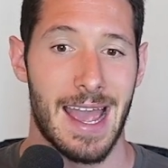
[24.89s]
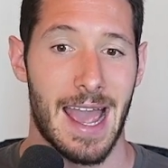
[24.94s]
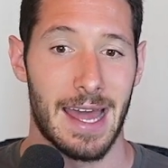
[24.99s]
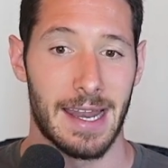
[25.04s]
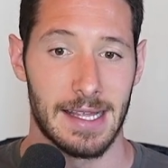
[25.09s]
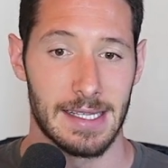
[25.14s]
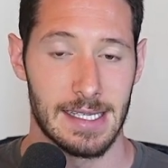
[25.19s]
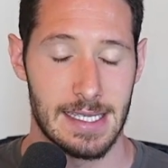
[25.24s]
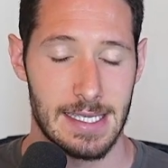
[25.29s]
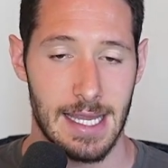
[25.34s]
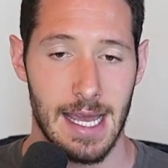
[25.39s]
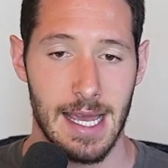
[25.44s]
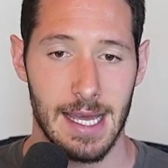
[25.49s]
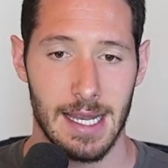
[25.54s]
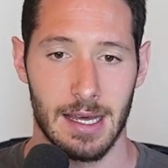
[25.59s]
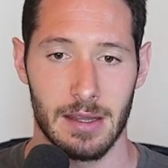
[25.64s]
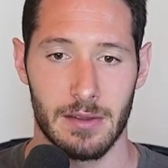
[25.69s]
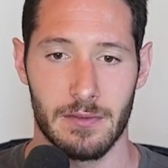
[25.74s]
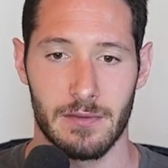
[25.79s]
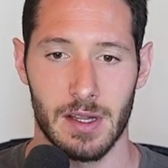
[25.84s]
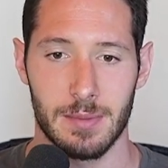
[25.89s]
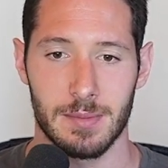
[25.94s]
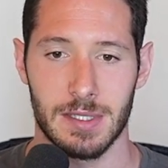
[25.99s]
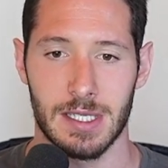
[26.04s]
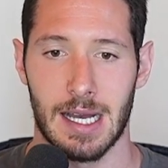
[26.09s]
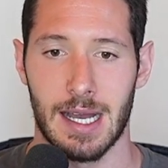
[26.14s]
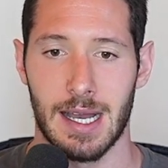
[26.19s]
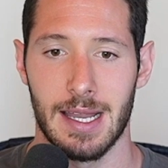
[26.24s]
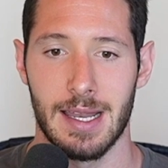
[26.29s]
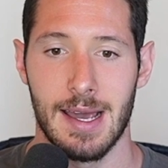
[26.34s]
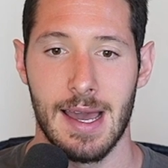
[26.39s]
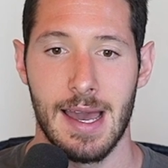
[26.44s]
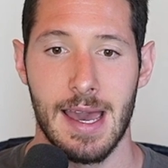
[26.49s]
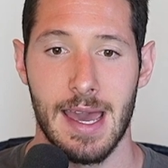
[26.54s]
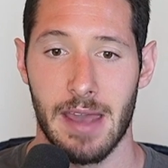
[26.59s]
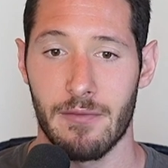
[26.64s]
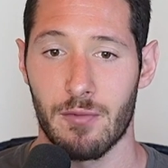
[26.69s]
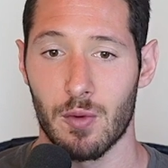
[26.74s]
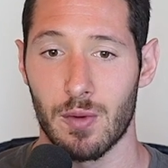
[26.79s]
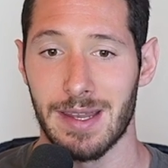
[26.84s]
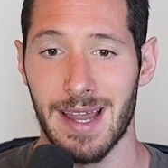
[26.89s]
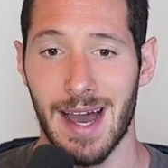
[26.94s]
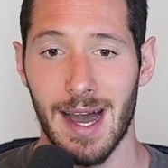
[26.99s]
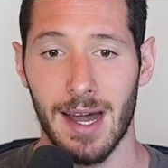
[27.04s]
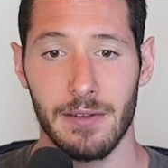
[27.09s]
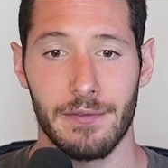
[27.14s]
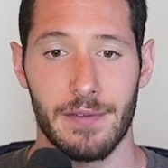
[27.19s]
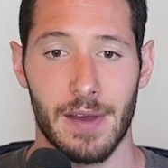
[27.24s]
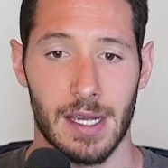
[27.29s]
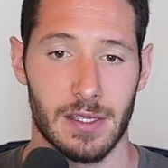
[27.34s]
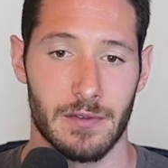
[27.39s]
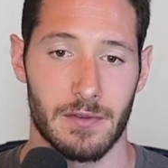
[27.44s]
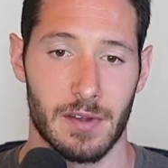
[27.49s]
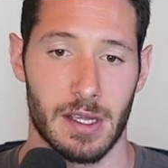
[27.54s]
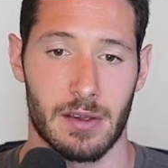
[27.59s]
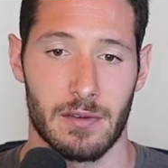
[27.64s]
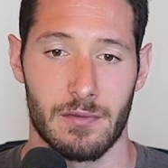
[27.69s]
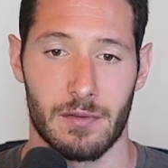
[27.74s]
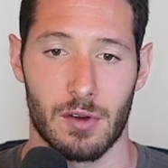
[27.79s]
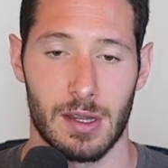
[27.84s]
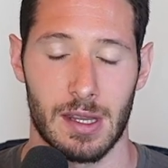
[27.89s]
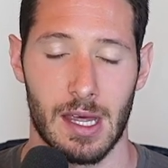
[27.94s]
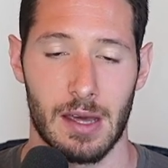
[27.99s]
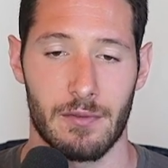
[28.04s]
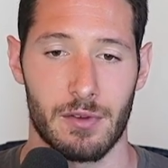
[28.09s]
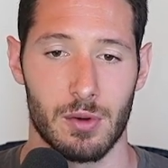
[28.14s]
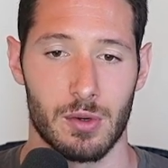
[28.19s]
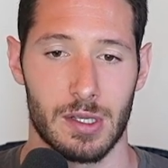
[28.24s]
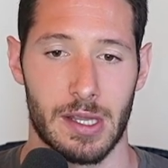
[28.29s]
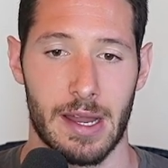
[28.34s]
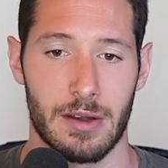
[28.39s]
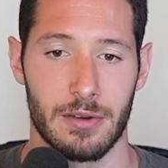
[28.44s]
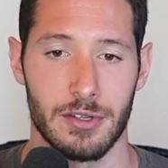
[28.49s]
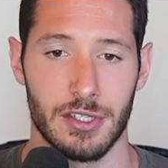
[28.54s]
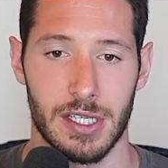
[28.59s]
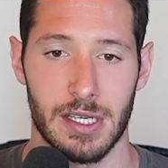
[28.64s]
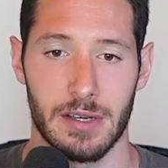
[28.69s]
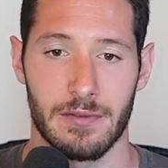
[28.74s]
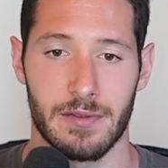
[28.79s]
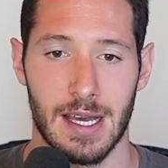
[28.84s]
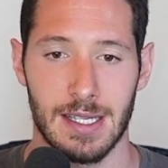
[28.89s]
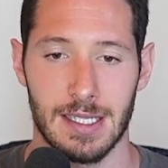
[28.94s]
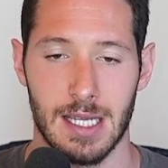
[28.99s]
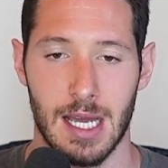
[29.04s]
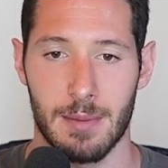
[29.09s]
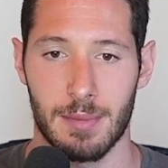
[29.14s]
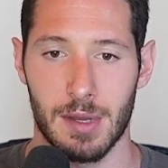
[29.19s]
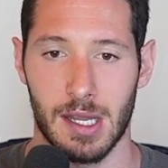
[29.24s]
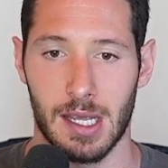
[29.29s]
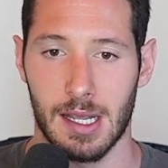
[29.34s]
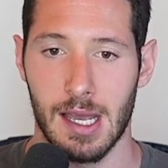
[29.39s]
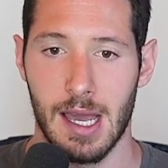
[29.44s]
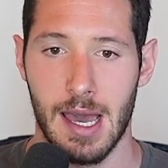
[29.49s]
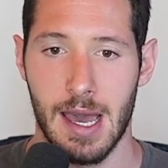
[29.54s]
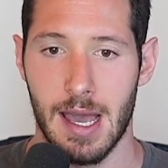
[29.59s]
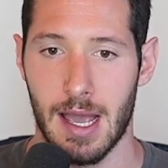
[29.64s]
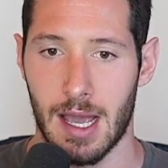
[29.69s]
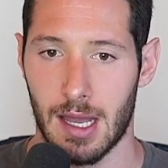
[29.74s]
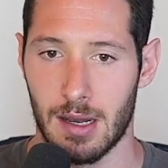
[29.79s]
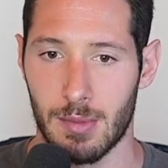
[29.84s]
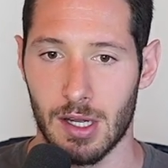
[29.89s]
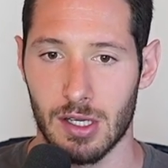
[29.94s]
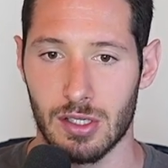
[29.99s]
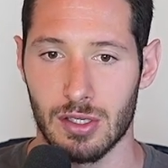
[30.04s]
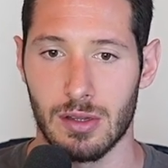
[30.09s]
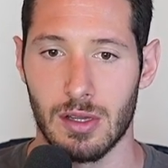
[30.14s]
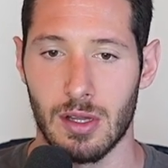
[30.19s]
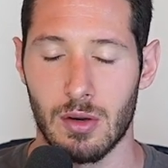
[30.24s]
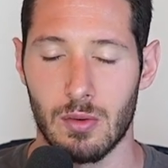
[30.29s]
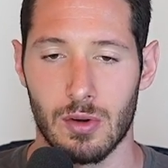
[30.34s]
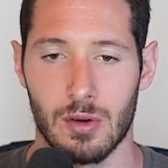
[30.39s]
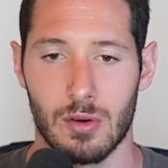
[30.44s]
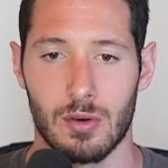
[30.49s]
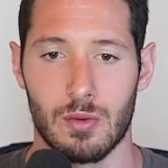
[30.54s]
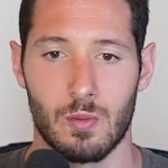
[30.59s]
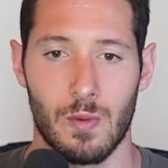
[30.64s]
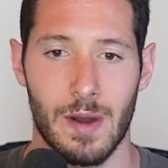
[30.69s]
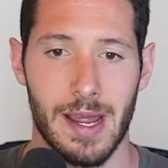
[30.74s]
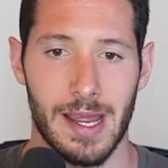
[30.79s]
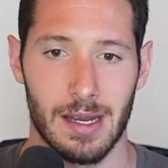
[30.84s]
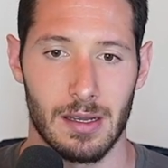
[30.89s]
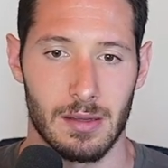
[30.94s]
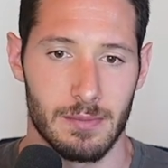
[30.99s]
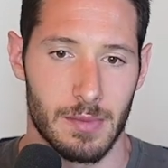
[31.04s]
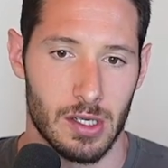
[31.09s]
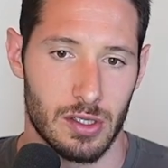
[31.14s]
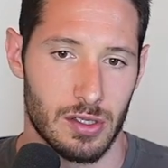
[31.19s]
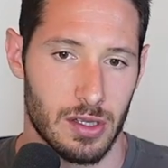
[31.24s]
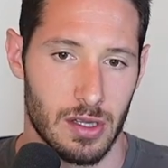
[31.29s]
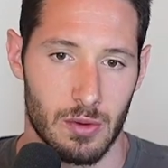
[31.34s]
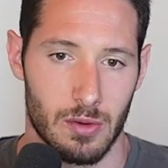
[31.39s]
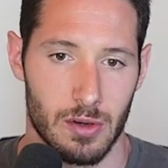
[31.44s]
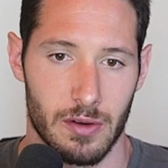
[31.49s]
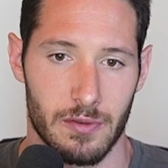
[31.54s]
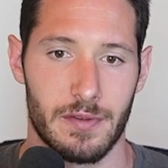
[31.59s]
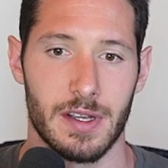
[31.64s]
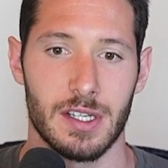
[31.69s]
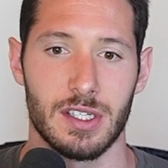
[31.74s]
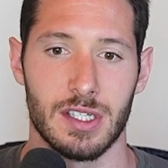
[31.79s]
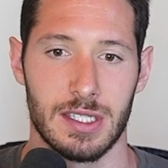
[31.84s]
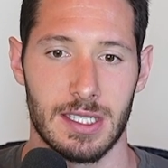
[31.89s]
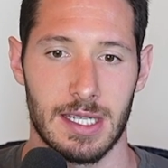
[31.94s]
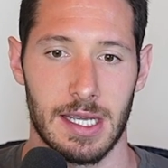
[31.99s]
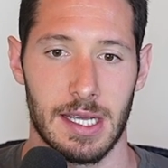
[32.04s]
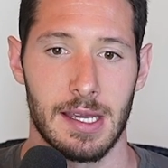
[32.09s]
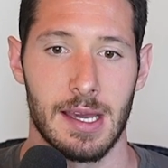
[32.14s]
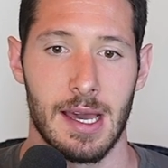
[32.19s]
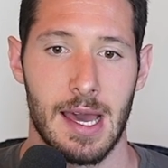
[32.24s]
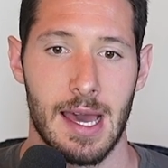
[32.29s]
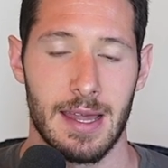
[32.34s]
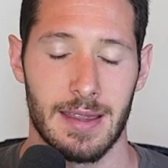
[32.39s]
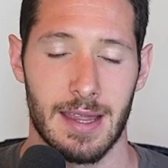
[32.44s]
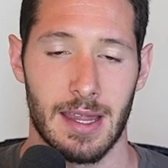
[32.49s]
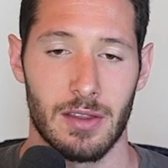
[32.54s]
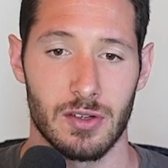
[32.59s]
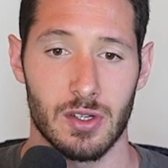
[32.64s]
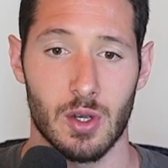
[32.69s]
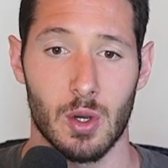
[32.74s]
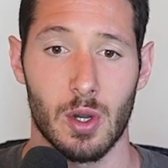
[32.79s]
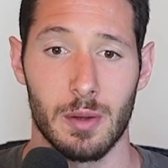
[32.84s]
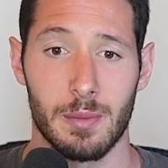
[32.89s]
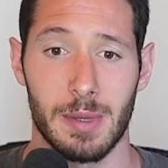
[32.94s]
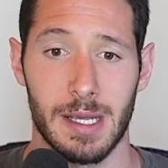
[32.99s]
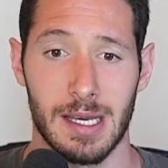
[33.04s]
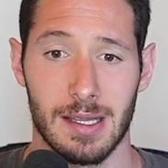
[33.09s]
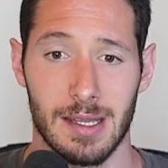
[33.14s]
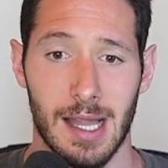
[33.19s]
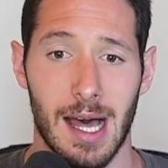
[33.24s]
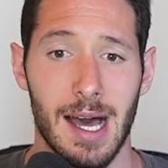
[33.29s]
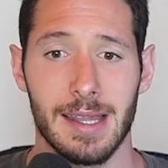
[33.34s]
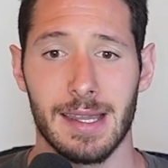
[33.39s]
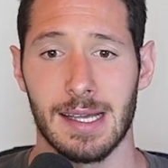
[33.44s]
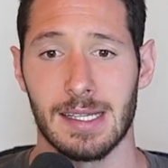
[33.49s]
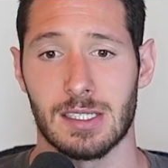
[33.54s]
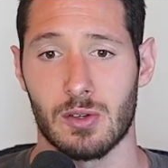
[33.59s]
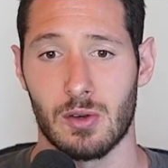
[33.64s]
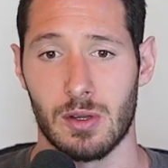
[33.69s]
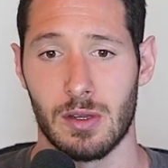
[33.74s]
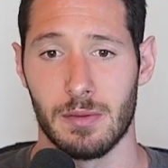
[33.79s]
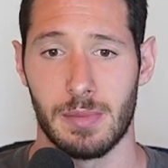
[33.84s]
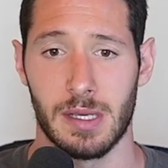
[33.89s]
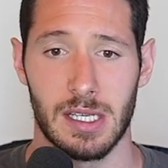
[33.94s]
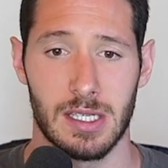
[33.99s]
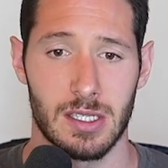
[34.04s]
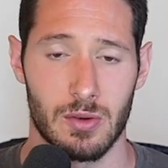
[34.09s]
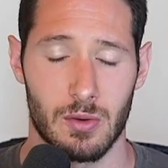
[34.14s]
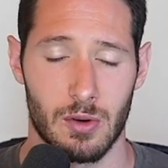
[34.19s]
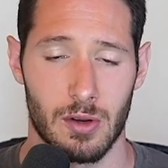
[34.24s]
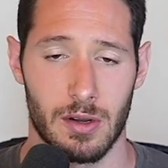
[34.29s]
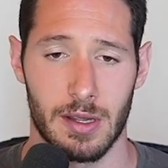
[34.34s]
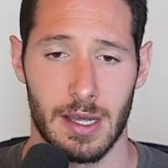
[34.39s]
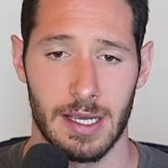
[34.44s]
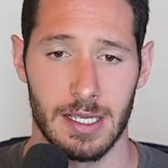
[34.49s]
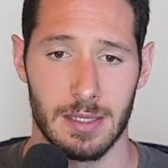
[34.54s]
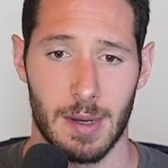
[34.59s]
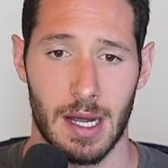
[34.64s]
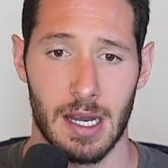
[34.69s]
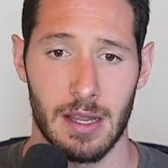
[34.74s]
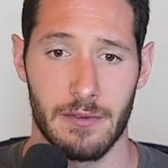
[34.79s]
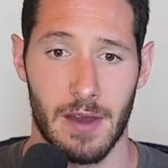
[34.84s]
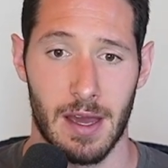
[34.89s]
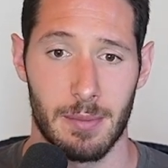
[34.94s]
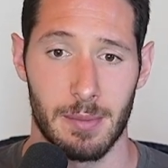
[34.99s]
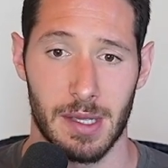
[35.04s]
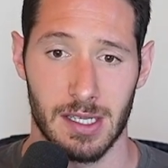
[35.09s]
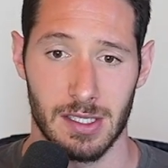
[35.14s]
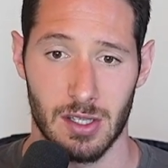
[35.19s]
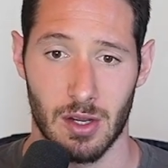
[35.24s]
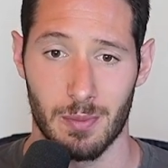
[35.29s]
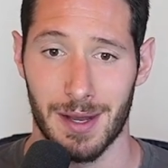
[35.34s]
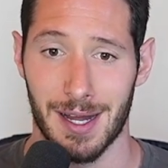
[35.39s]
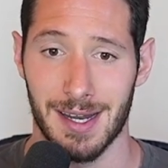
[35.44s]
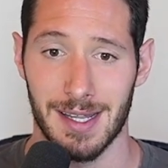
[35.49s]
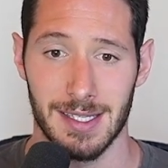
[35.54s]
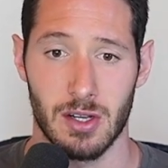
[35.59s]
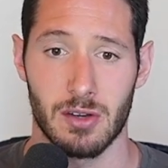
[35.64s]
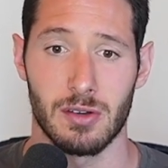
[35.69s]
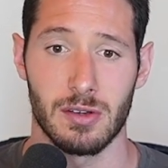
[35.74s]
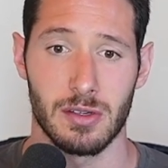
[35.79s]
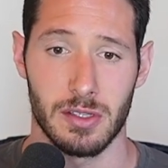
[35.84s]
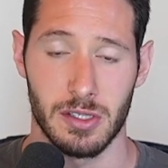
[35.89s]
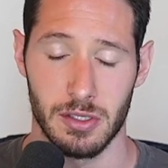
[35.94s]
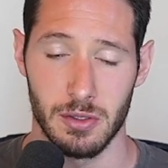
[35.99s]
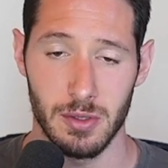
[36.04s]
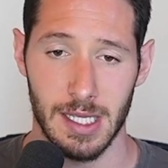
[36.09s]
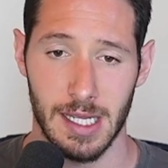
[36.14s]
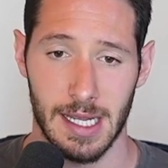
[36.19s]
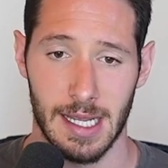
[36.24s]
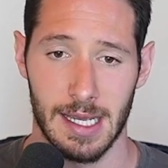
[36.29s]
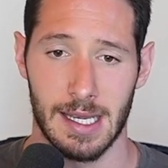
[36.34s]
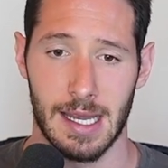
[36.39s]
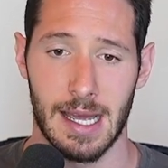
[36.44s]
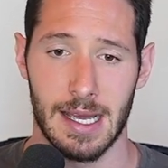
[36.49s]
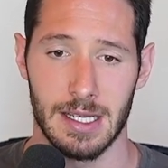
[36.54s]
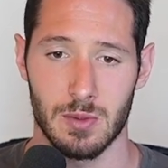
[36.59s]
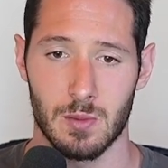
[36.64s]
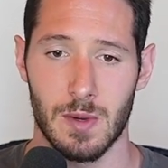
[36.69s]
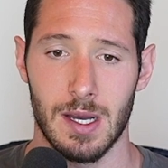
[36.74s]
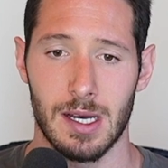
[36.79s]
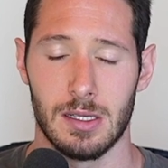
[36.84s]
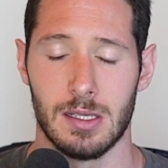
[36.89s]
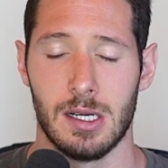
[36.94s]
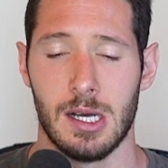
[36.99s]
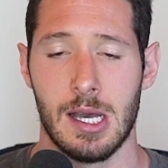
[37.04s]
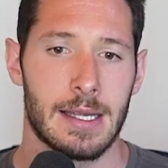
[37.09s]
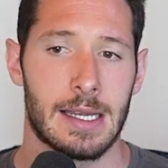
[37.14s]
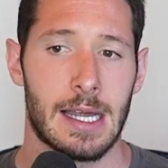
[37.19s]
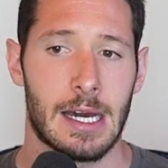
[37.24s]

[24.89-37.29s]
And instead, on the flip side, if we're not effectively converting that fuel to energy, if that's happening at a much lower rate, a much lower efficiency, then there's going to be a lot that's going to be stored as body fat because our bodies aren't using it as well.